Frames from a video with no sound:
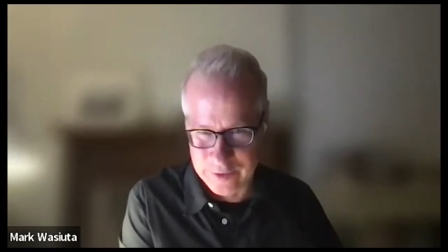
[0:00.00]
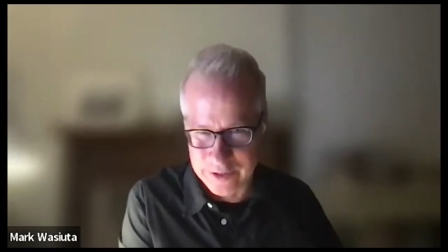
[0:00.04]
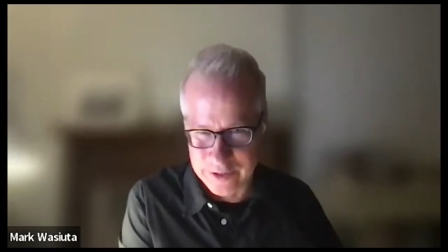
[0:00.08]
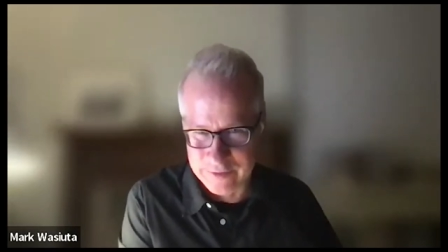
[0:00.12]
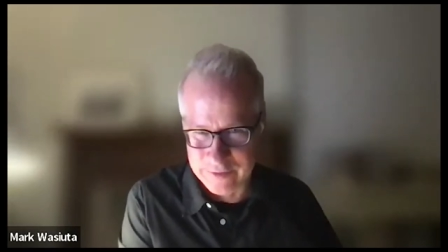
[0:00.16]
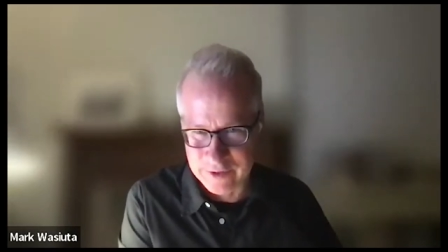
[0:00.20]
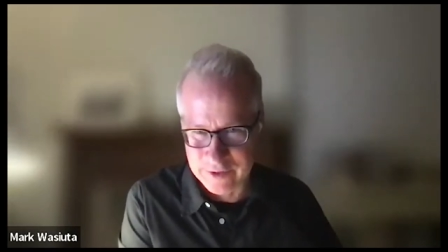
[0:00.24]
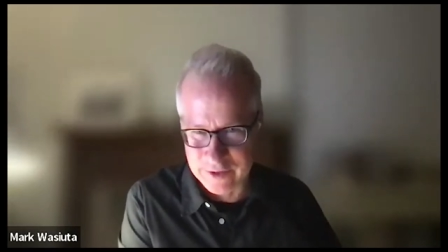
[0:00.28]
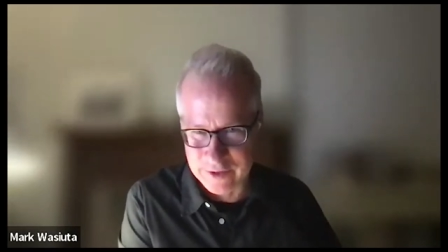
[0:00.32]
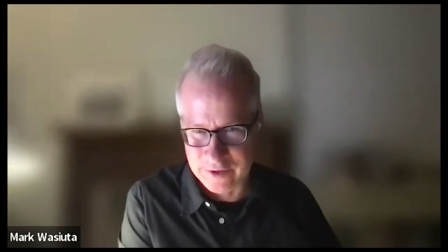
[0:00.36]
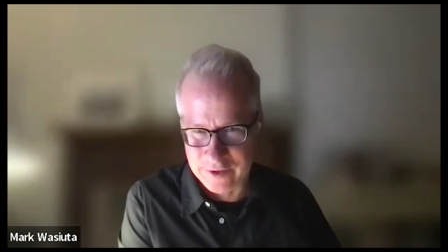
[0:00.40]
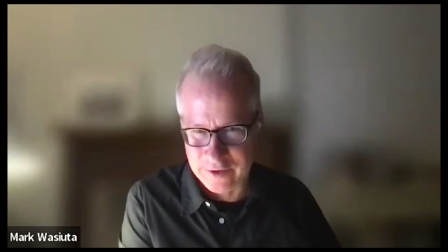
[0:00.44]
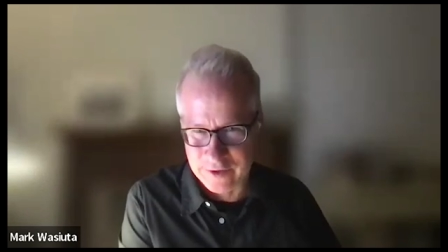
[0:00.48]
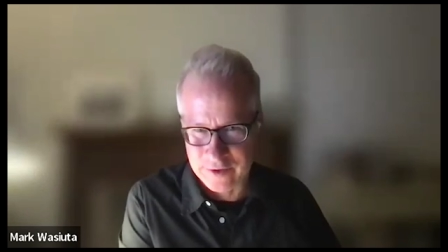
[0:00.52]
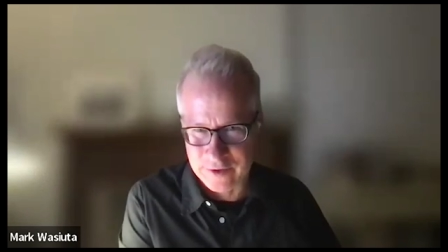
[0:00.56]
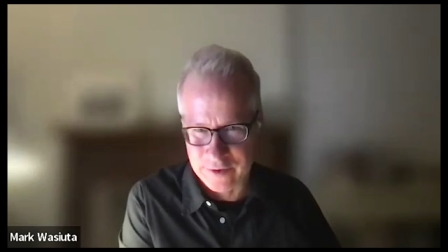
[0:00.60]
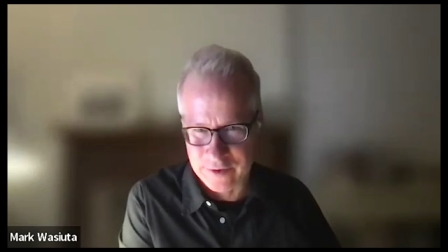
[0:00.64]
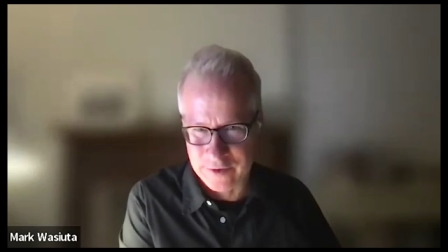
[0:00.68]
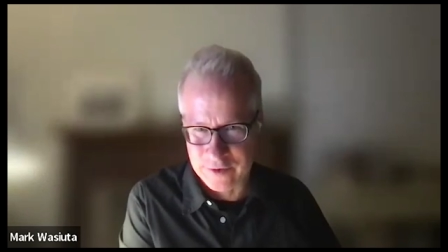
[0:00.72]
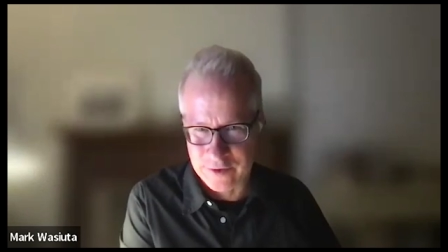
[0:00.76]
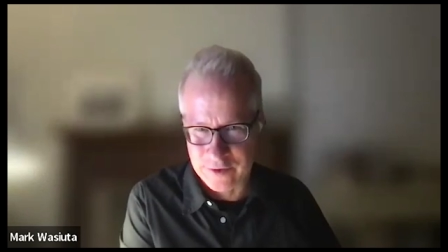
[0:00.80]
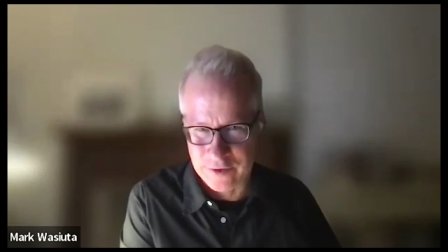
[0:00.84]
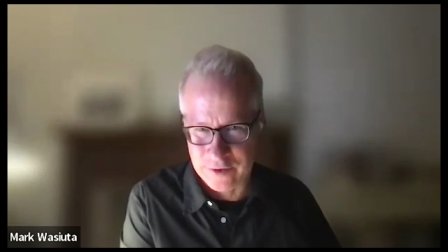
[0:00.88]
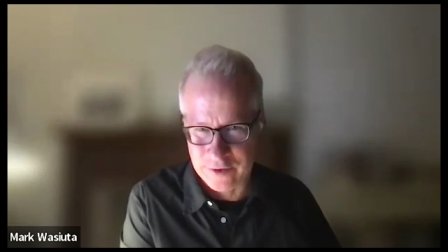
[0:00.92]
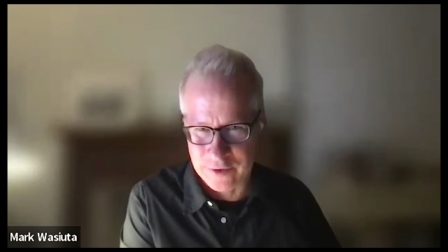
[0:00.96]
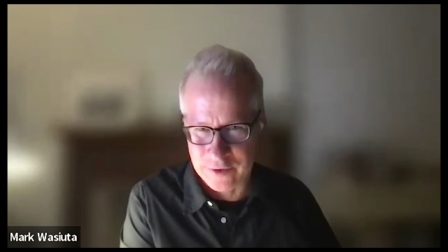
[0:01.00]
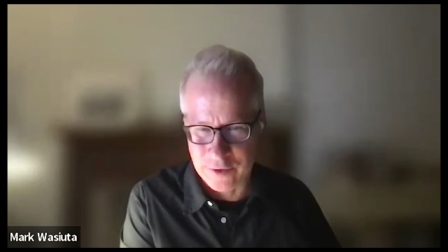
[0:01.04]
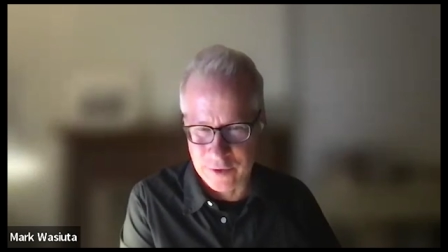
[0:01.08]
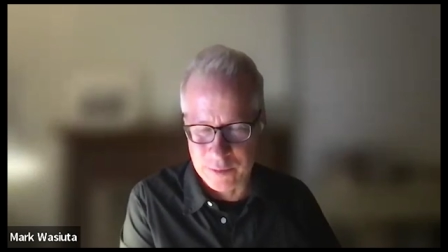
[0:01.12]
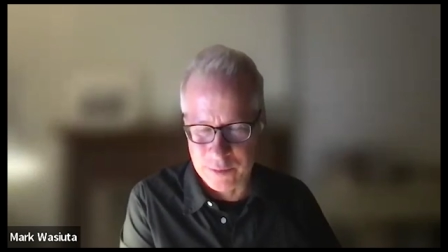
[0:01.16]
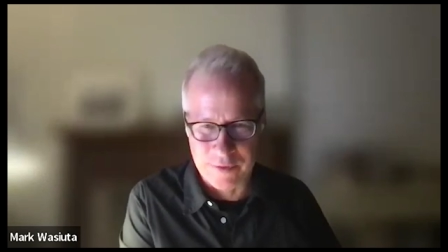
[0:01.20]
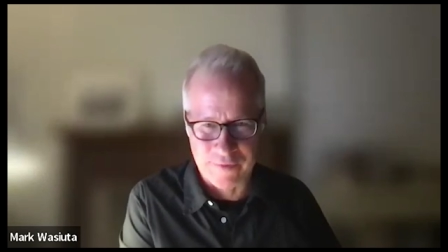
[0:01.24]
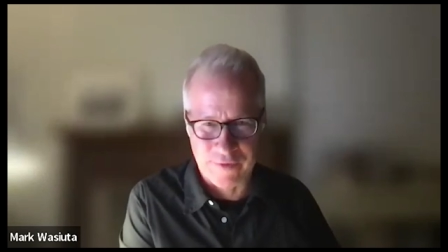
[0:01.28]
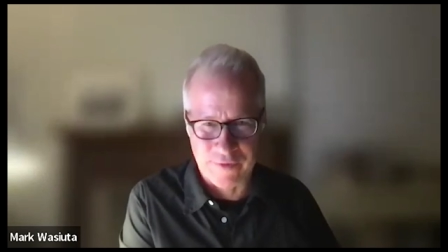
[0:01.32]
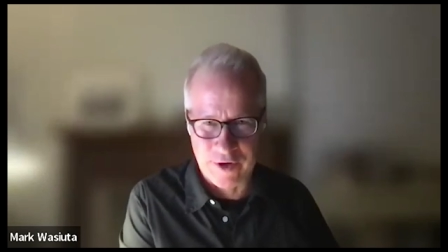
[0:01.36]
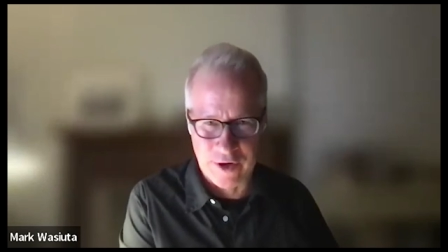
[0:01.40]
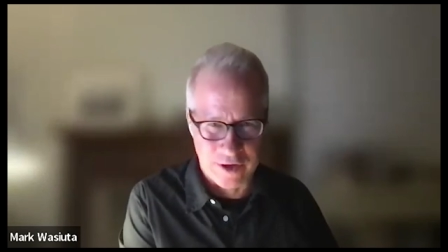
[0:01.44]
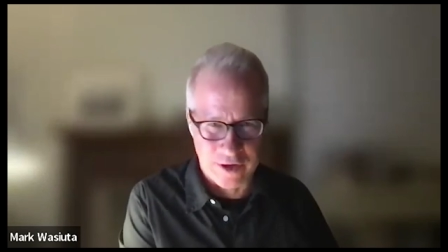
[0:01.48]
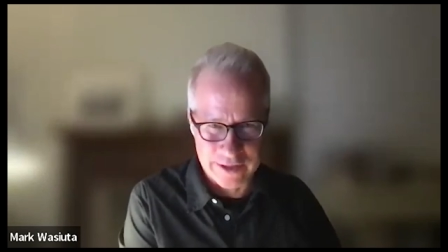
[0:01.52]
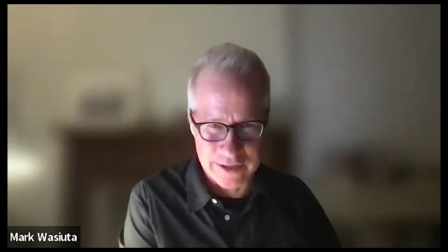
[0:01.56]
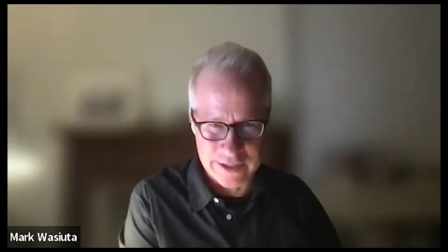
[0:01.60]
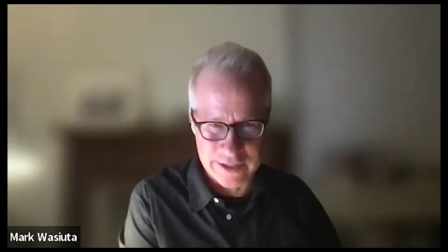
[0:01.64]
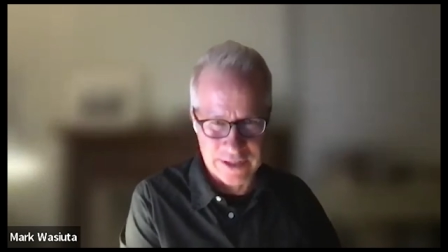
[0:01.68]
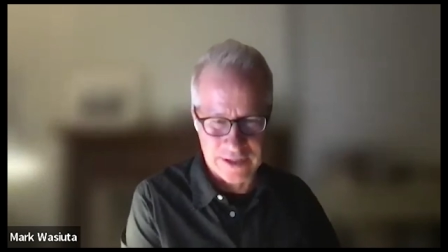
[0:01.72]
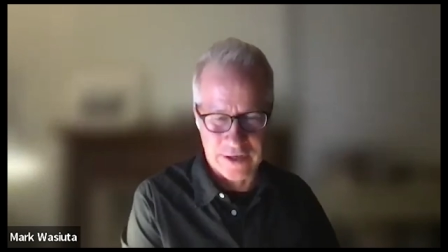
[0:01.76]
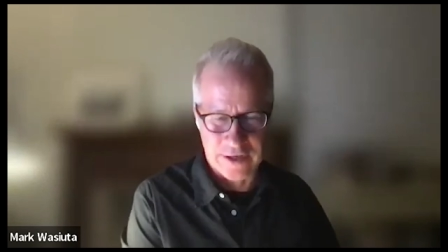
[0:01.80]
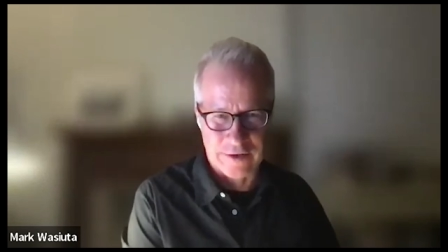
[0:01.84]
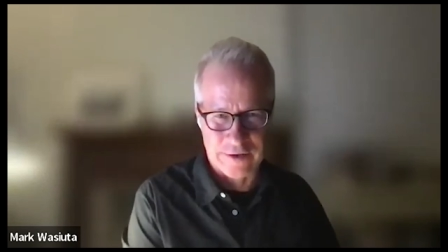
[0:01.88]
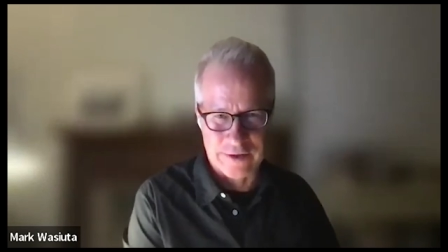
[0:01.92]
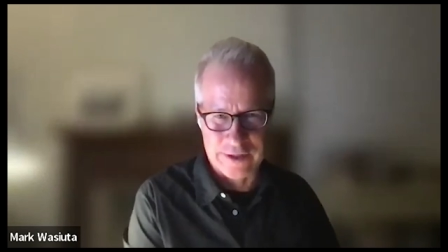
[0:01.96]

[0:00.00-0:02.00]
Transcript: we have a good group of colleagues,